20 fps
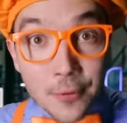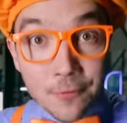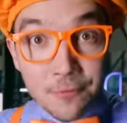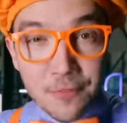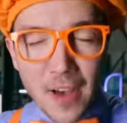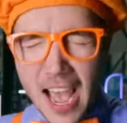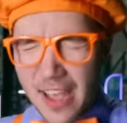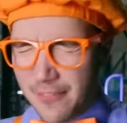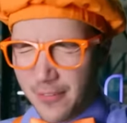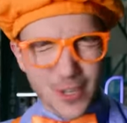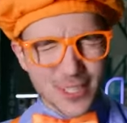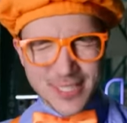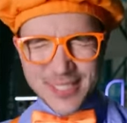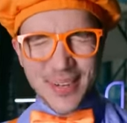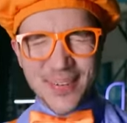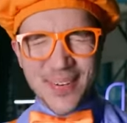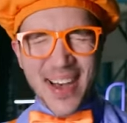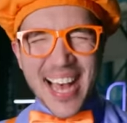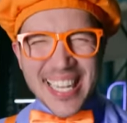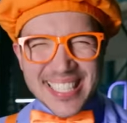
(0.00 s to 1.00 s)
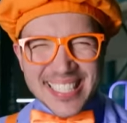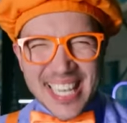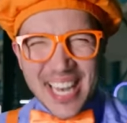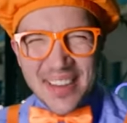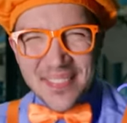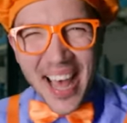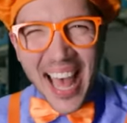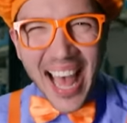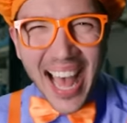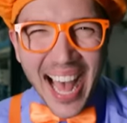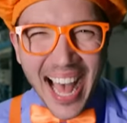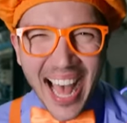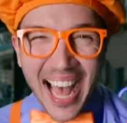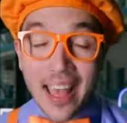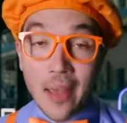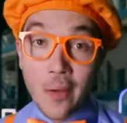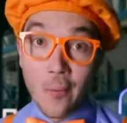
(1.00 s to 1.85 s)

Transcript: V are so awesome!